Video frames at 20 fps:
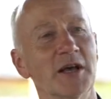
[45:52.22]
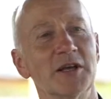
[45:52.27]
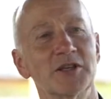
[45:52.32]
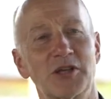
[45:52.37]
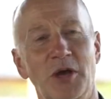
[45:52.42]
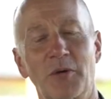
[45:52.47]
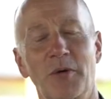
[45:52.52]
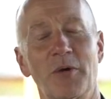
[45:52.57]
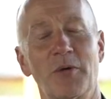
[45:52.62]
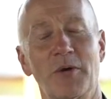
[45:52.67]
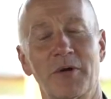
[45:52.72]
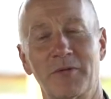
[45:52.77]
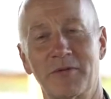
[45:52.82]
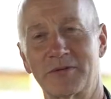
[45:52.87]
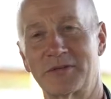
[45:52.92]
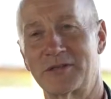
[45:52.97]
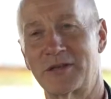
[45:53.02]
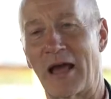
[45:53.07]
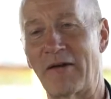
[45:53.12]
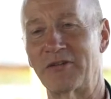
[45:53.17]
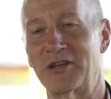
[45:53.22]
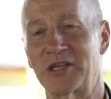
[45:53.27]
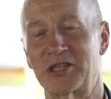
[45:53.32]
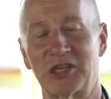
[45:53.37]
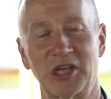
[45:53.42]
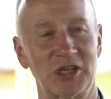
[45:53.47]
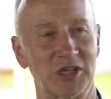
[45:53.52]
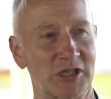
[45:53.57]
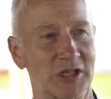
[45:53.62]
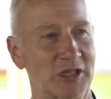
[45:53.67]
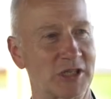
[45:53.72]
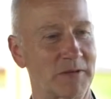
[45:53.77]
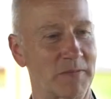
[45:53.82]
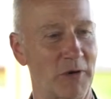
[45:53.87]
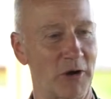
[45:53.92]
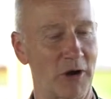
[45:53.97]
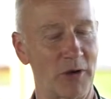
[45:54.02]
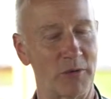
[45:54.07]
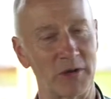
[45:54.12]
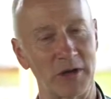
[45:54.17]
So we will have a decision
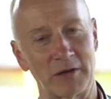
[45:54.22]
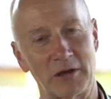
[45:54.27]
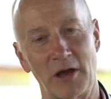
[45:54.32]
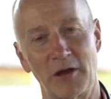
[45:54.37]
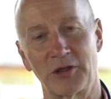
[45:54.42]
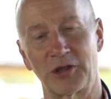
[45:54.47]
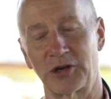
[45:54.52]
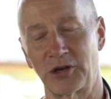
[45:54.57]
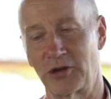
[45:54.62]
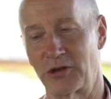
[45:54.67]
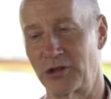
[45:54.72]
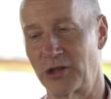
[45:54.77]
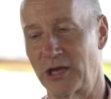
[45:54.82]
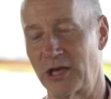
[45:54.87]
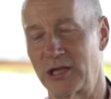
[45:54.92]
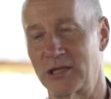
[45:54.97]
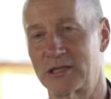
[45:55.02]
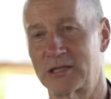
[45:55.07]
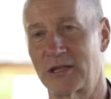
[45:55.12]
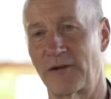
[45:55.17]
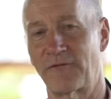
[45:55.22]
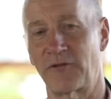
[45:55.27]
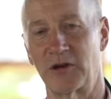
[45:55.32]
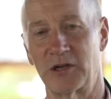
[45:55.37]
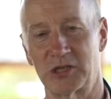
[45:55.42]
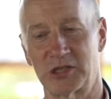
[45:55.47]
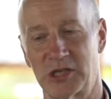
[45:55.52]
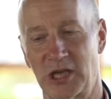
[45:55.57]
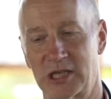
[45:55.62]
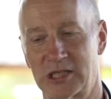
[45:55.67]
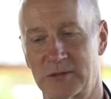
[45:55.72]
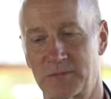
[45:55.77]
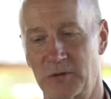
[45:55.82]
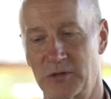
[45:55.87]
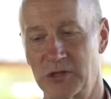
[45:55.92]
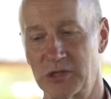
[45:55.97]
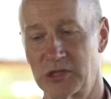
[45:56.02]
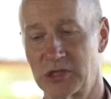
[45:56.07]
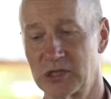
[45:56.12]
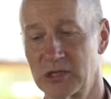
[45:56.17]
tomorrow. We'll go through the different
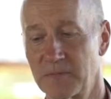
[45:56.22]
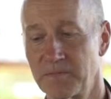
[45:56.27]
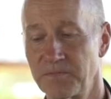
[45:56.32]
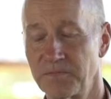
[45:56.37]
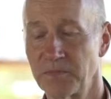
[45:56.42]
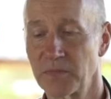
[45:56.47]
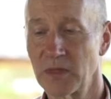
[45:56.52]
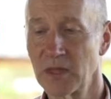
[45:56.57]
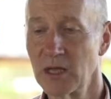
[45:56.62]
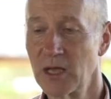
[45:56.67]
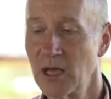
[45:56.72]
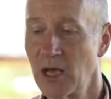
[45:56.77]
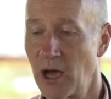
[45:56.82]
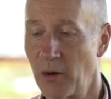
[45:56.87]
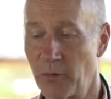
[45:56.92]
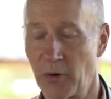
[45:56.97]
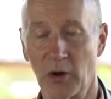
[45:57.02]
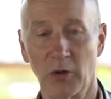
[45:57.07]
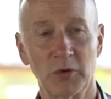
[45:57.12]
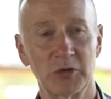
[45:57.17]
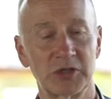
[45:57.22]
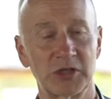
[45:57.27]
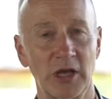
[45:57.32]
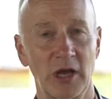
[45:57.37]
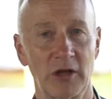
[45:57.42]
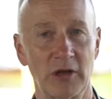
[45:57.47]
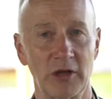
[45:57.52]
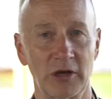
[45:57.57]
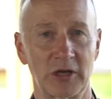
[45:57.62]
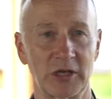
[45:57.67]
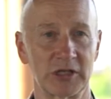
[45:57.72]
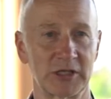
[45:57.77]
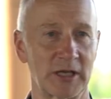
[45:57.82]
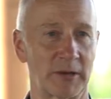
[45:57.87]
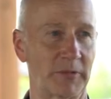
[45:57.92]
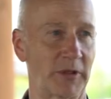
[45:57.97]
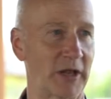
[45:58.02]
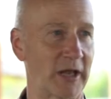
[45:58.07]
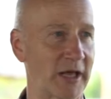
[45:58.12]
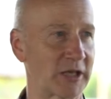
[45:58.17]
assessments, and we'll also look at
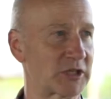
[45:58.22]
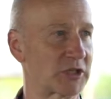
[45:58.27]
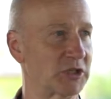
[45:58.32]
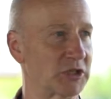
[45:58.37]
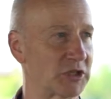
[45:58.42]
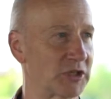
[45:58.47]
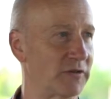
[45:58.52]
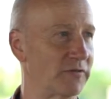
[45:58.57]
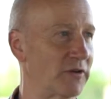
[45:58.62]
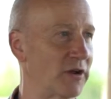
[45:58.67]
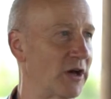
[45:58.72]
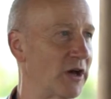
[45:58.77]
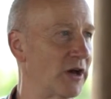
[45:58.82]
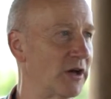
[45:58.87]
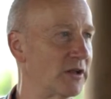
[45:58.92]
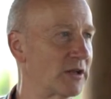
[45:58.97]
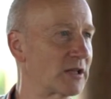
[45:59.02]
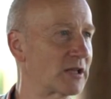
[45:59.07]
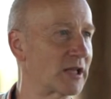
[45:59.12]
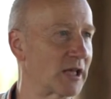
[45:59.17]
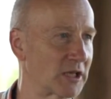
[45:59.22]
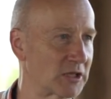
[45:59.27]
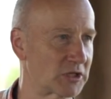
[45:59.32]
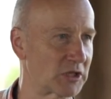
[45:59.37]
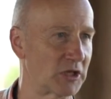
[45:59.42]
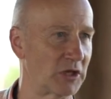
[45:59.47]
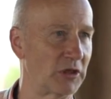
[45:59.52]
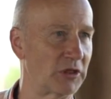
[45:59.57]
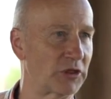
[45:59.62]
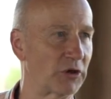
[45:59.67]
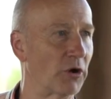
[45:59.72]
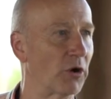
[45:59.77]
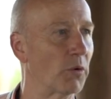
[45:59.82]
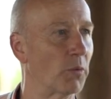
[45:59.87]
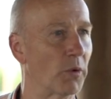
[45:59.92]
some of the lessons you've learned, things that you thought